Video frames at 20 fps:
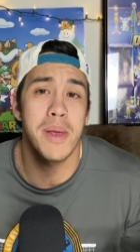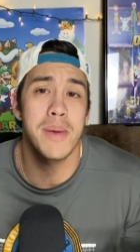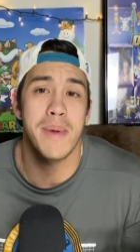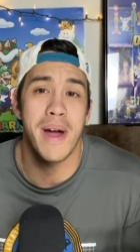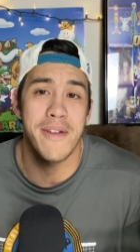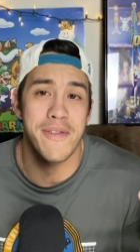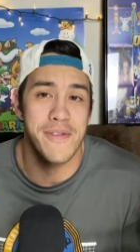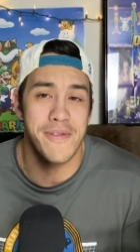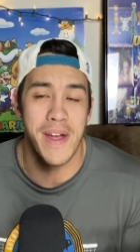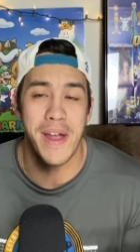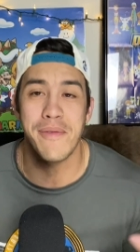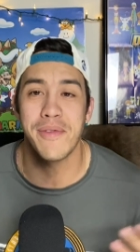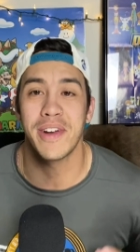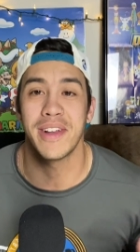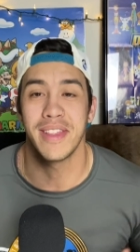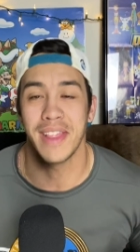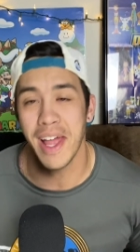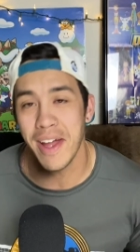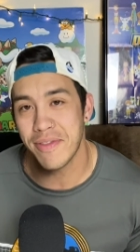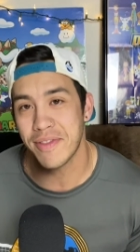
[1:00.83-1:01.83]
my favorite
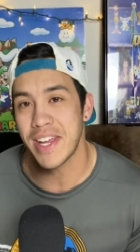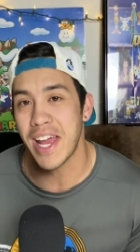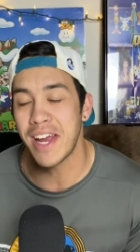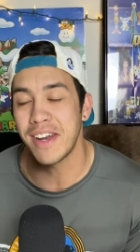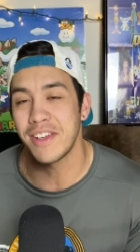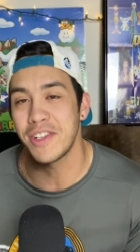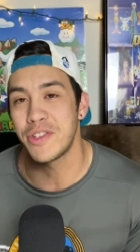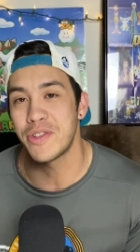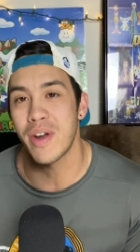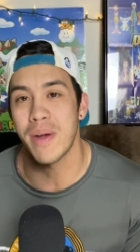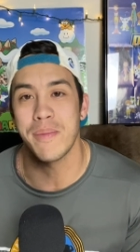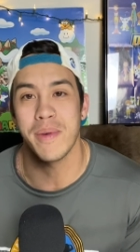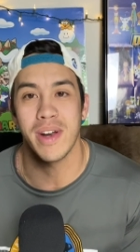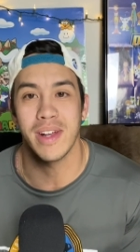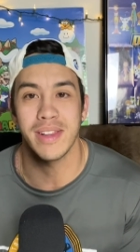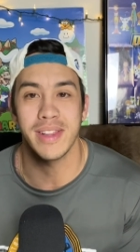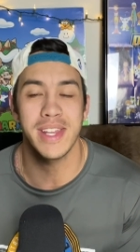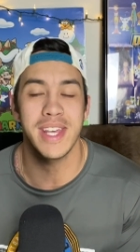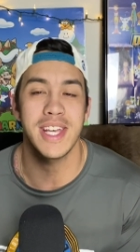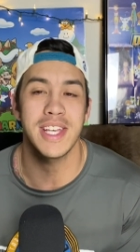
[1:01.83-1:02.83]
left-handed drummer at
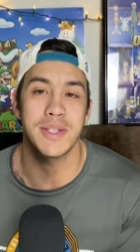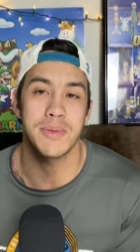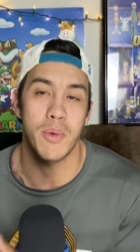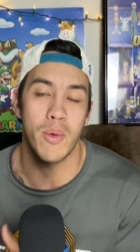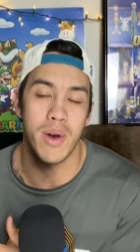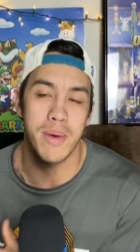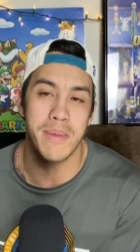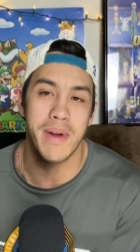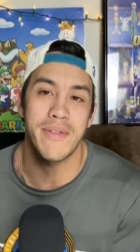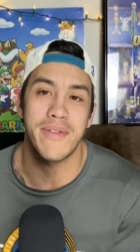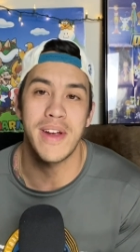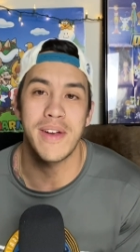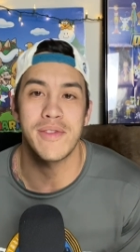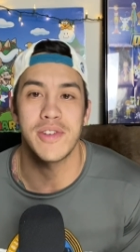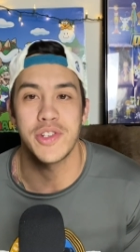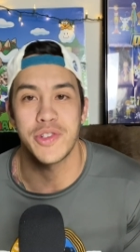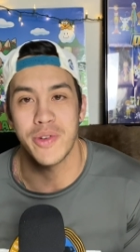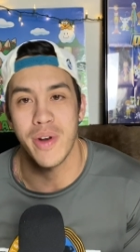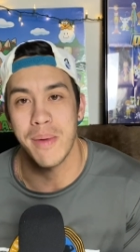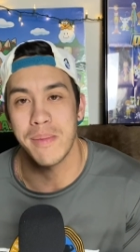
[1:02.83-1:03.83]
least, but one of my favorite
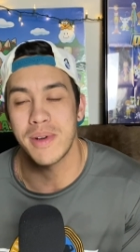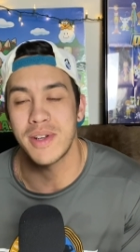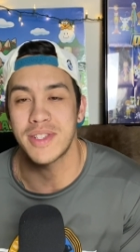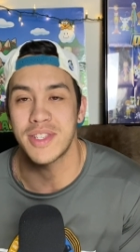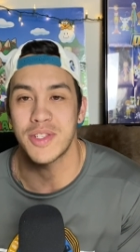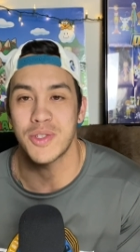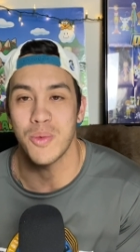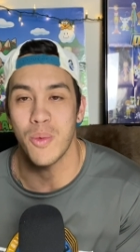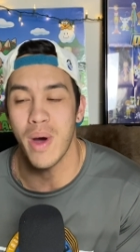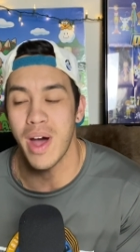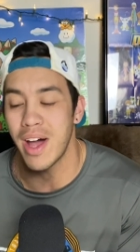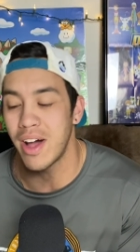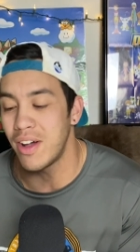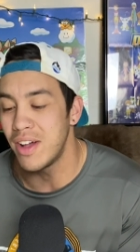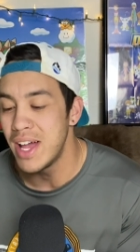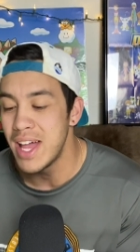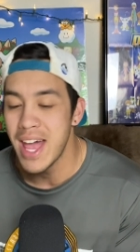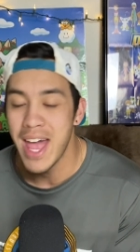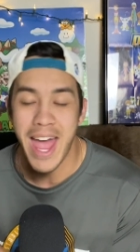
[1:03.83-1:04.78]
drummers as well.